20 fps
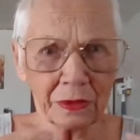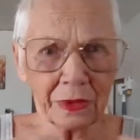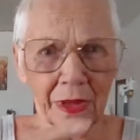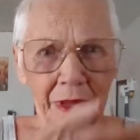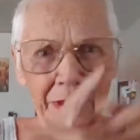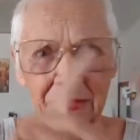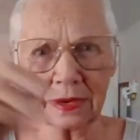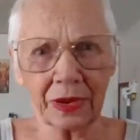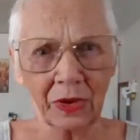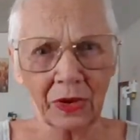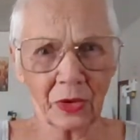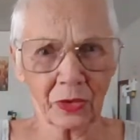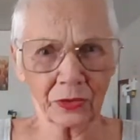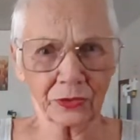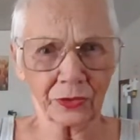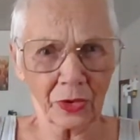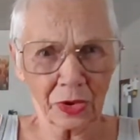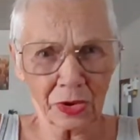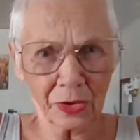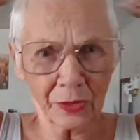and it
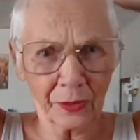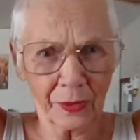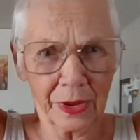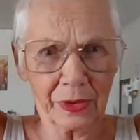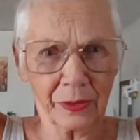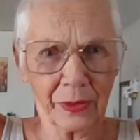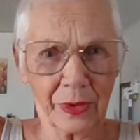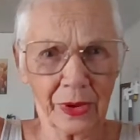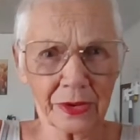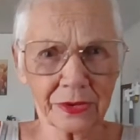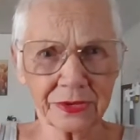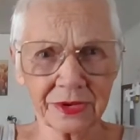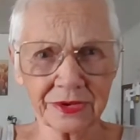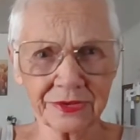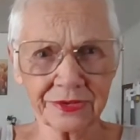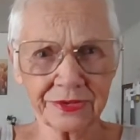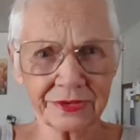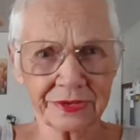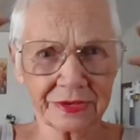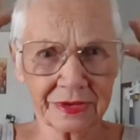goes all the way around
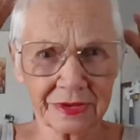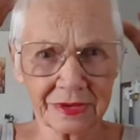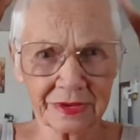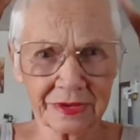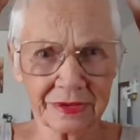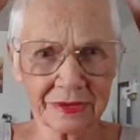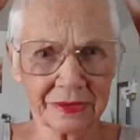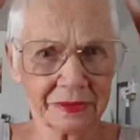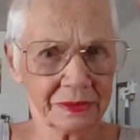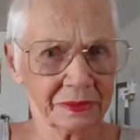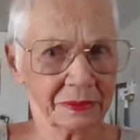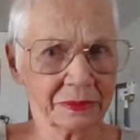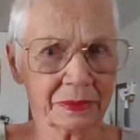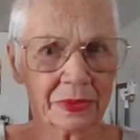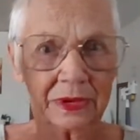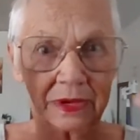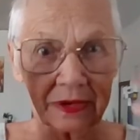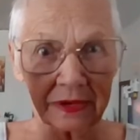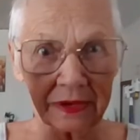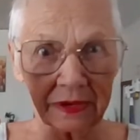us,
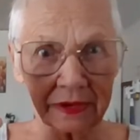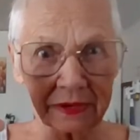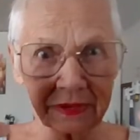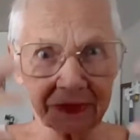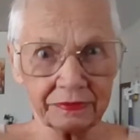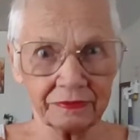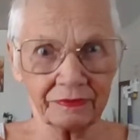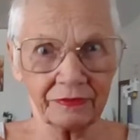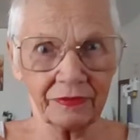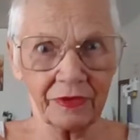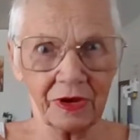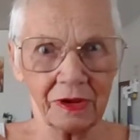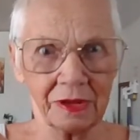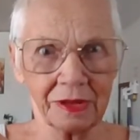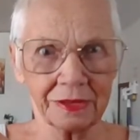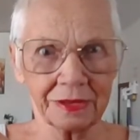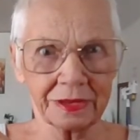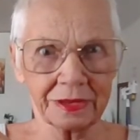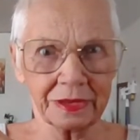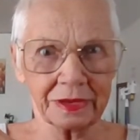but it doesn't
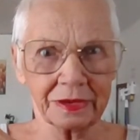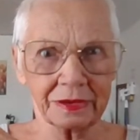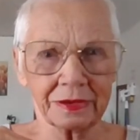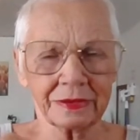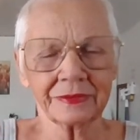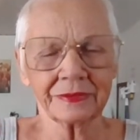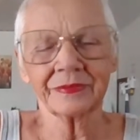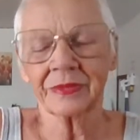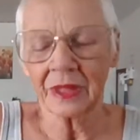fall here.